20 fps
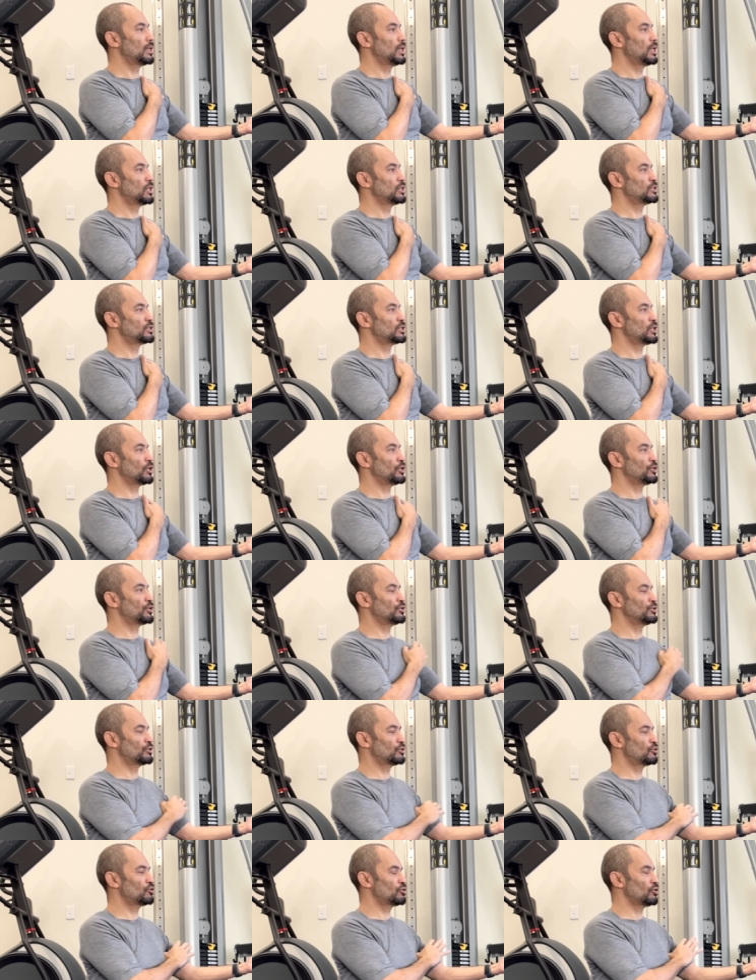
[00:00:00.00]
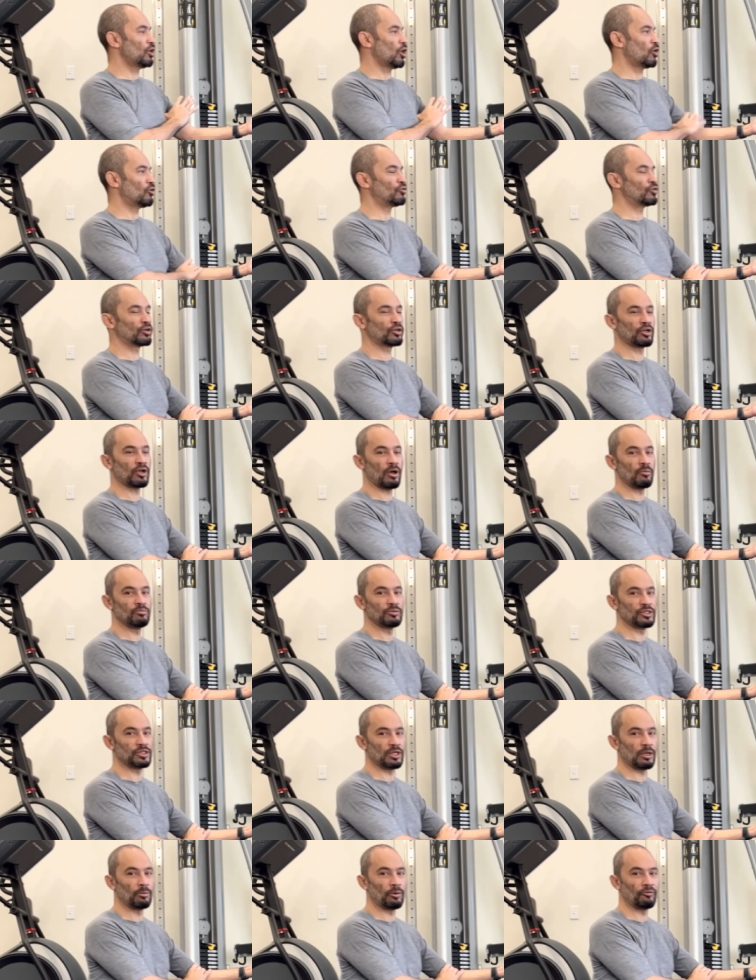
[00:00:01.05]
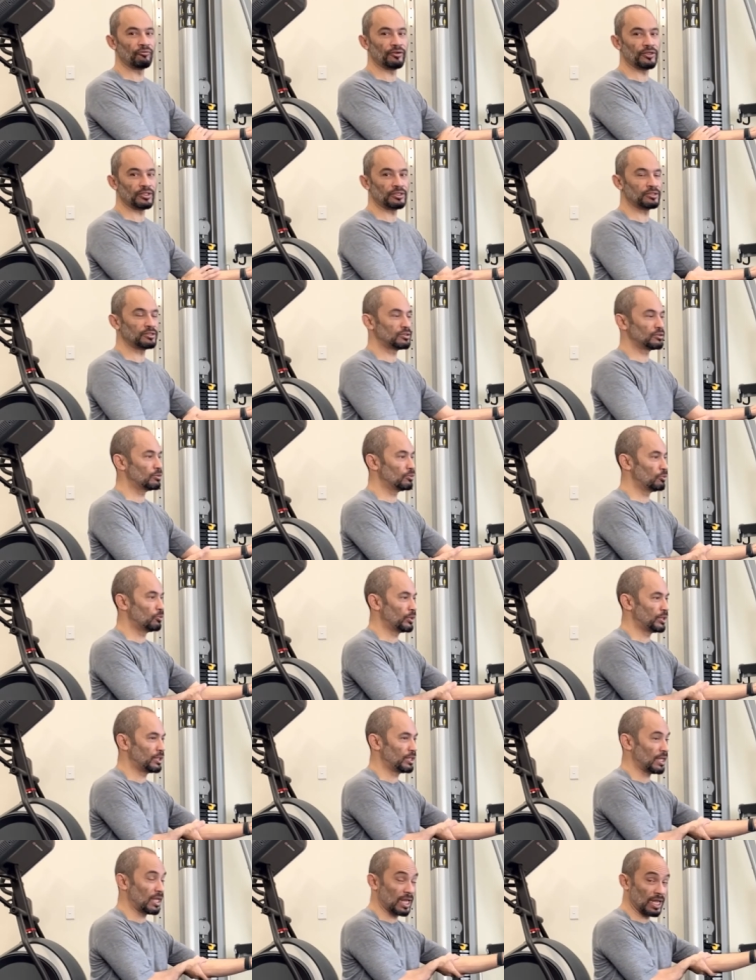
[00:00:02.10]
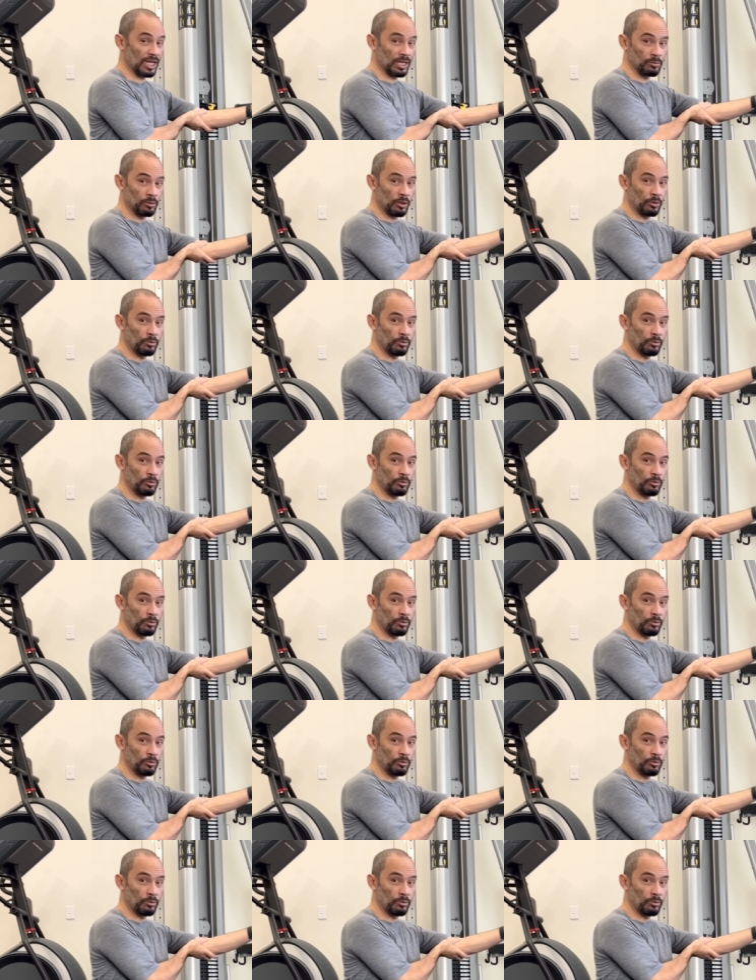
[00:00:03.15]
So you could overcome some of it with an elbow